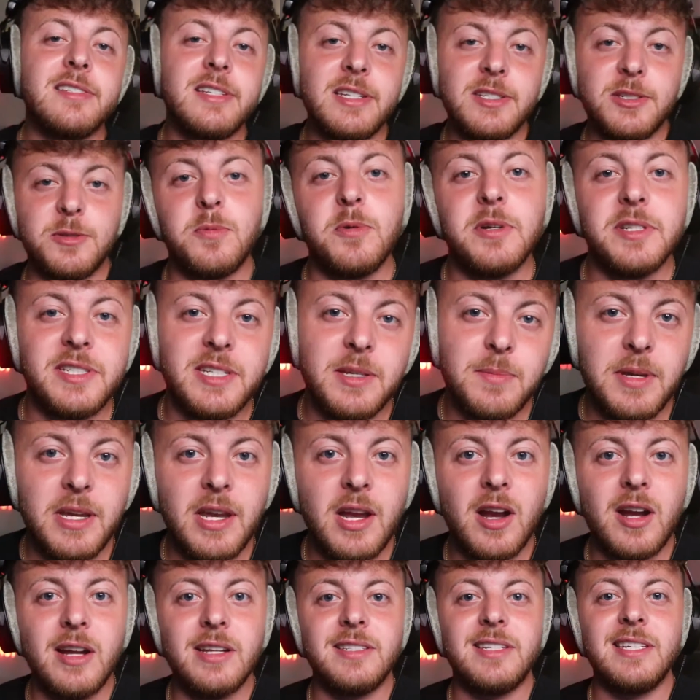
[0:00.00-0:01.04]
It is your boy CB
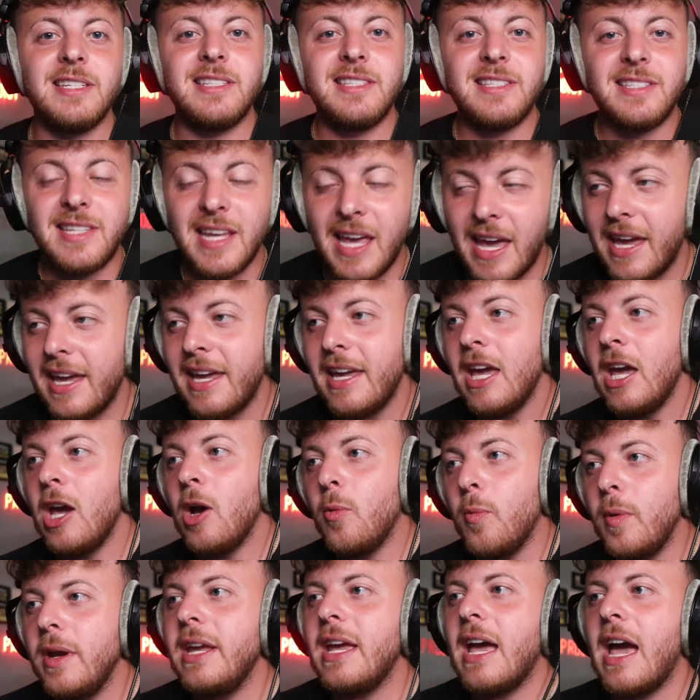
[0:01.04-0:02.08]
here, and today
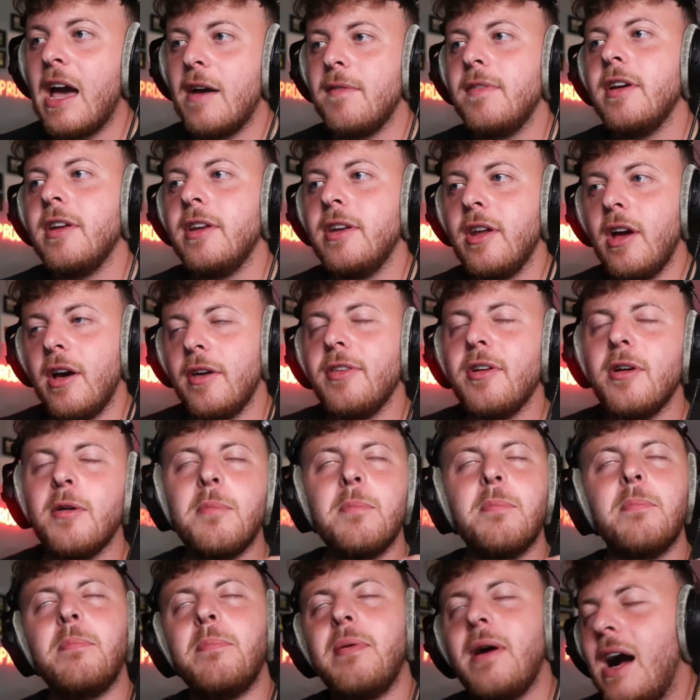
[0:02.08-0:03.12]
we have another
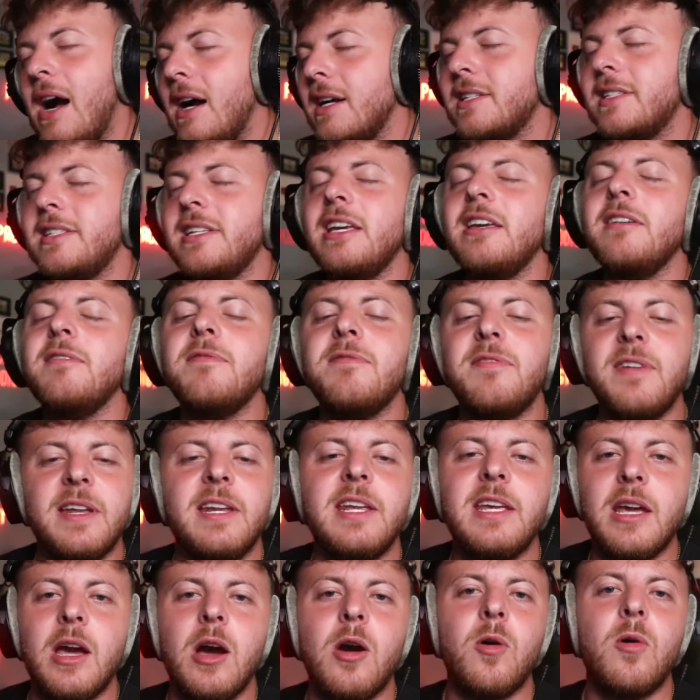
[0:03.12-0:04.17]
boxing
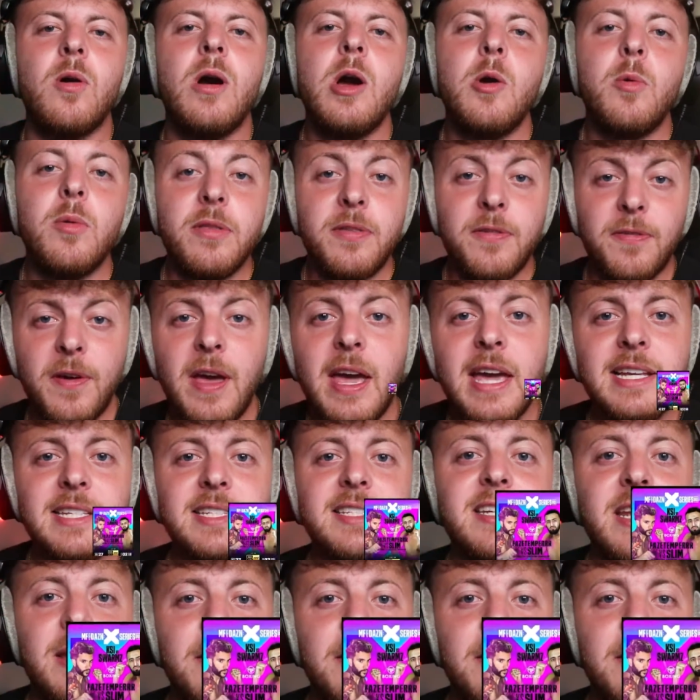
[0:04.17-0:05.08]
video with FaZe